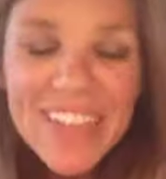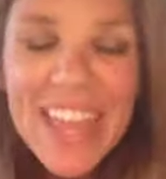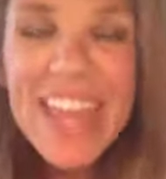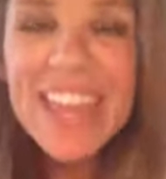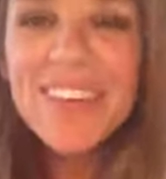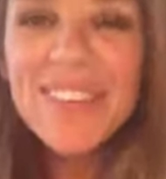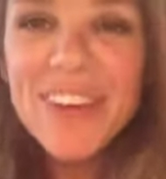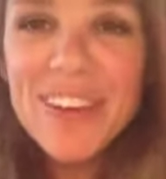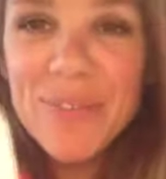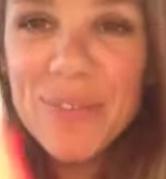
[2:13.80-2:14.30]

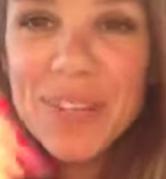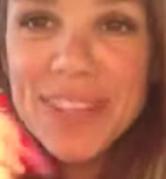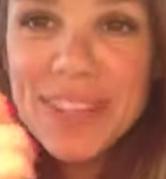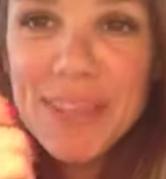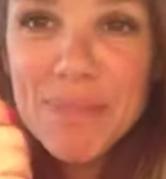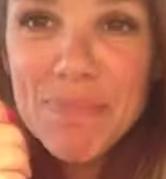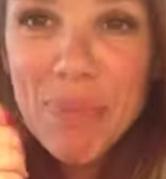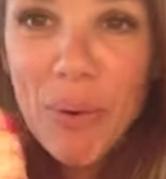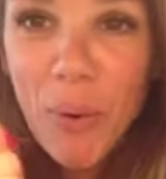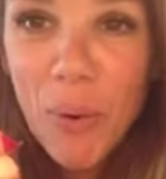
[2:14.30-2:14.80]
Anyway, with
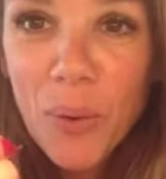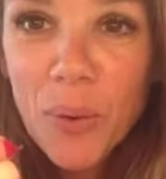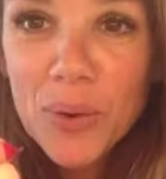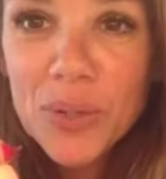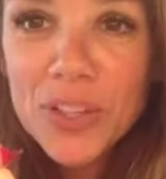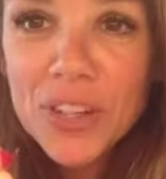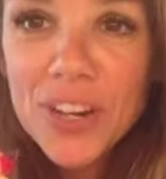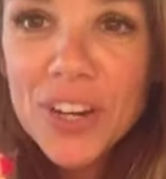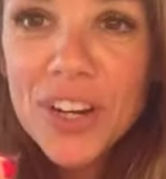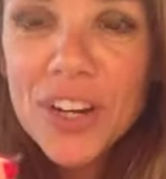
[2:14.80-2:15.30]
the
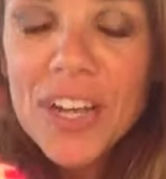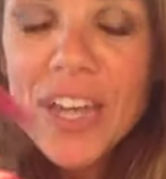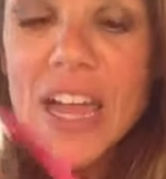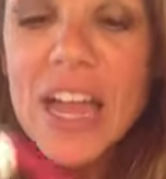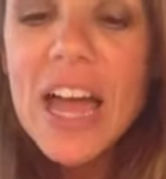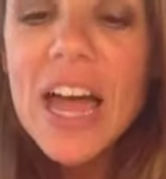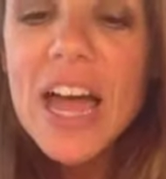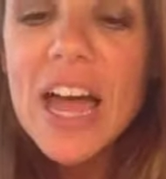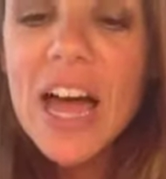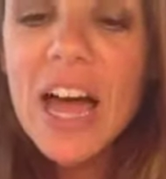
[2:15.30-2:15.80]
Polar
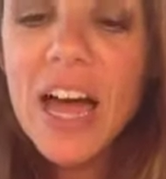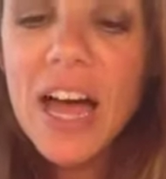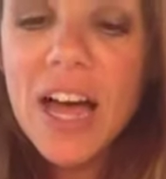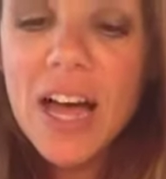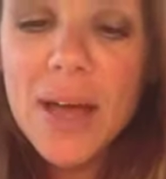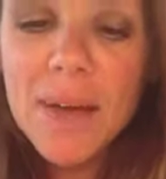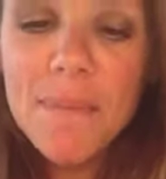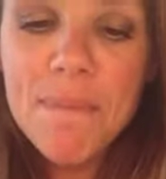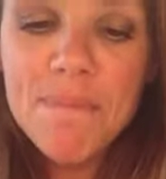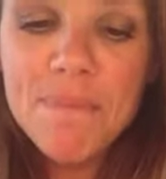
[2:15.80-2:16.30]

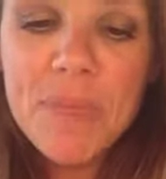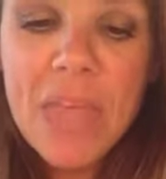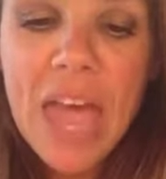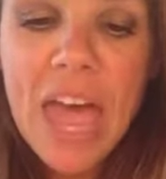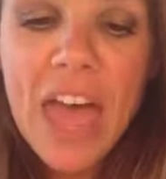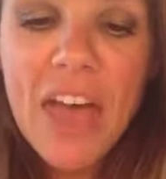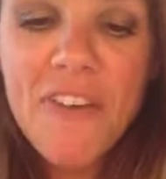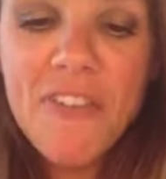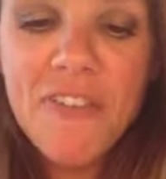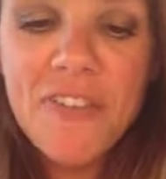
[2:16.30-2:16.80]

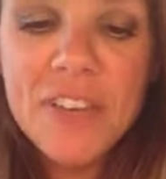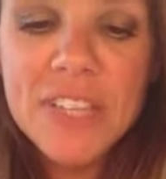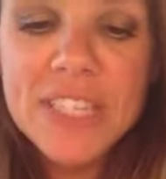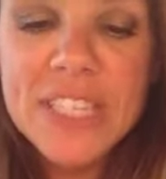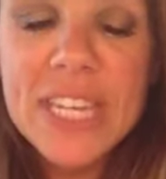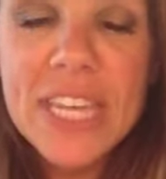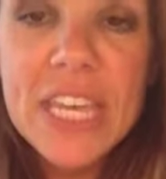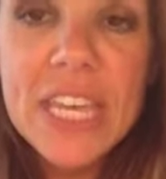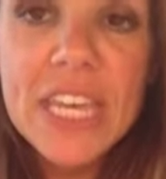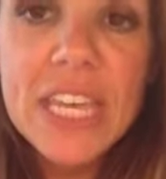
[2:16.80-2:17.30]

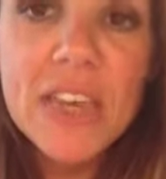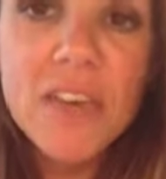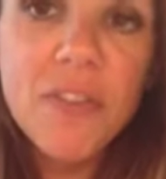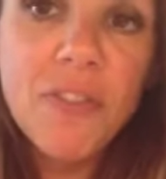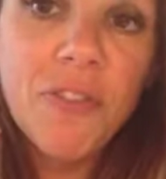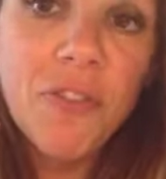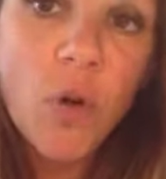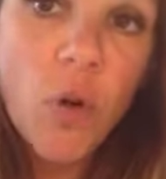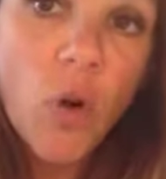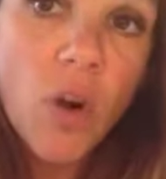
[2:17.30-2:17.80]

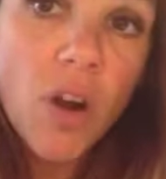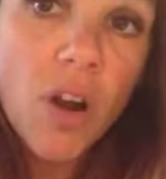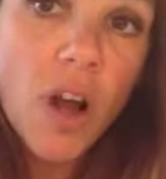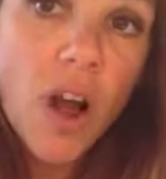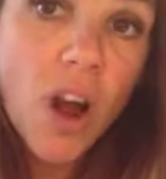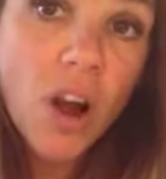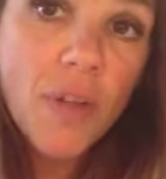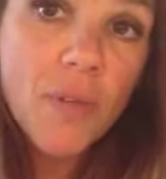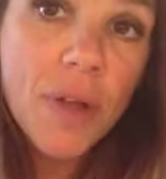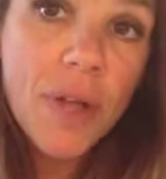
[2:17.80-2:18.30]
FT4
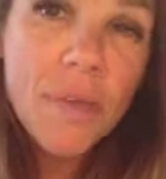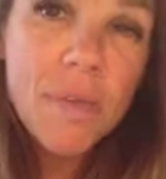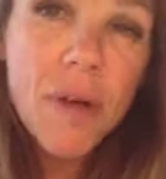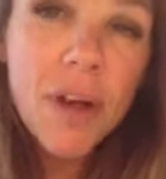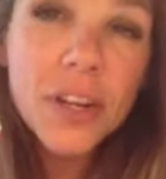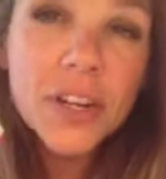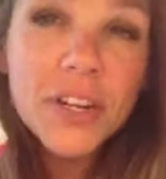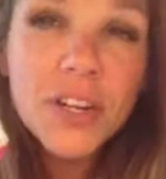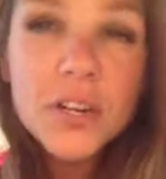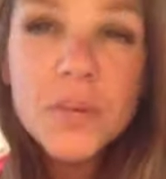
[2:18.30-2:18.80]
heart rate
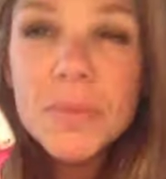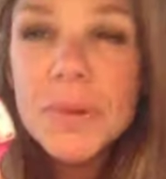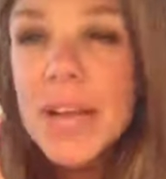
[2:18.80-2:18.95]
monitor,